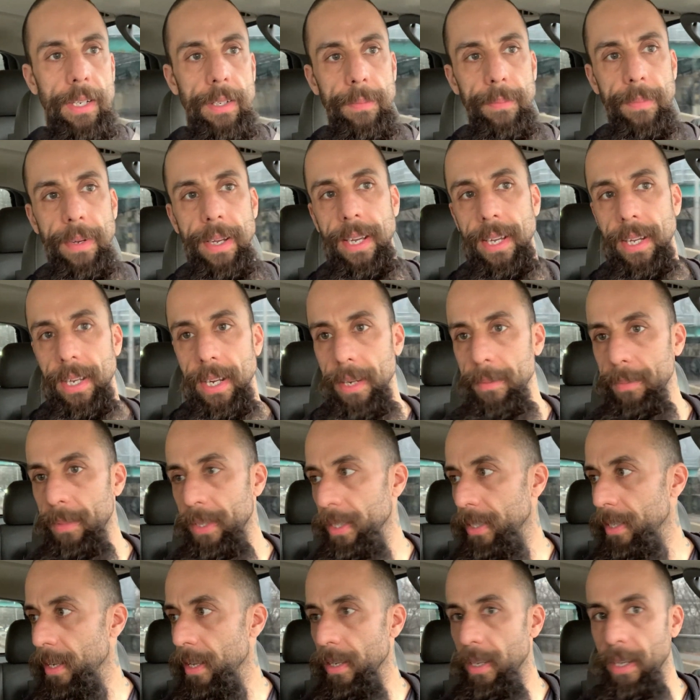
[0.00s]
Man, I'm
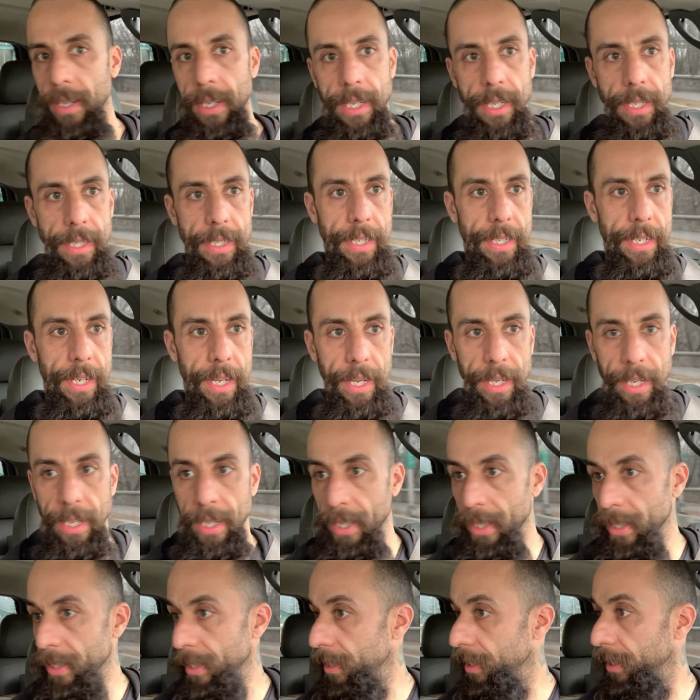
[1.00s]
just unlucky today, I
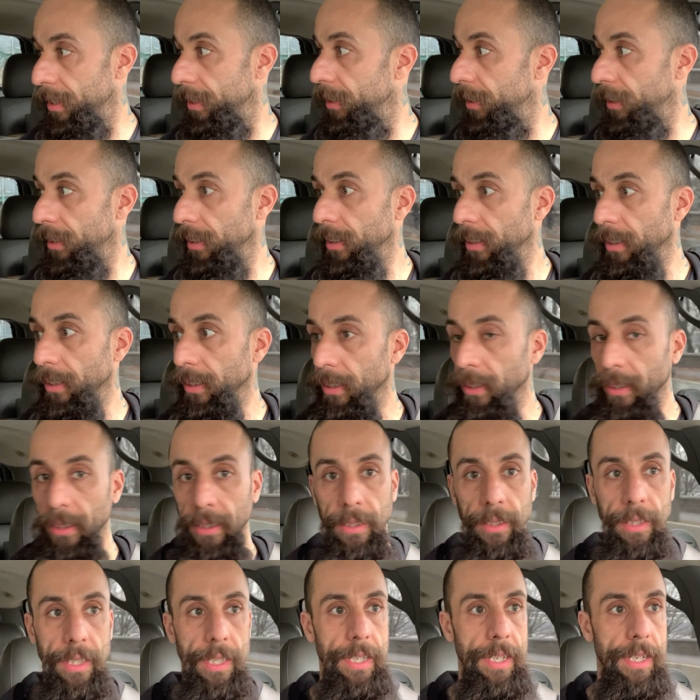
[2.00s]
guess.
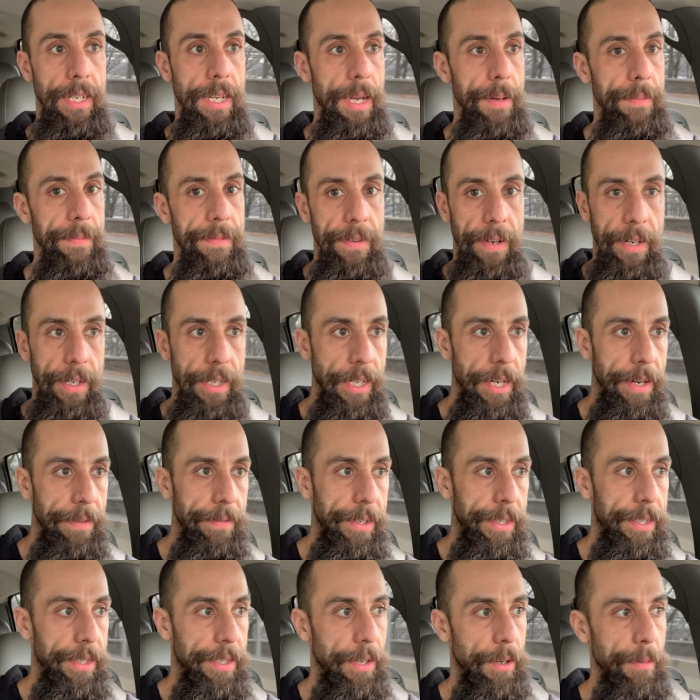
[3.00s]
I'm finding
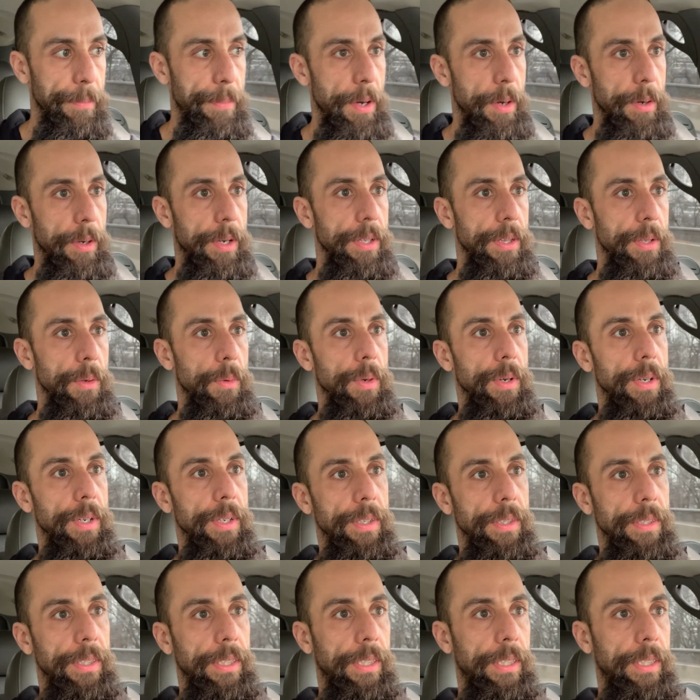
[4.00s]
every slowpoke in the world.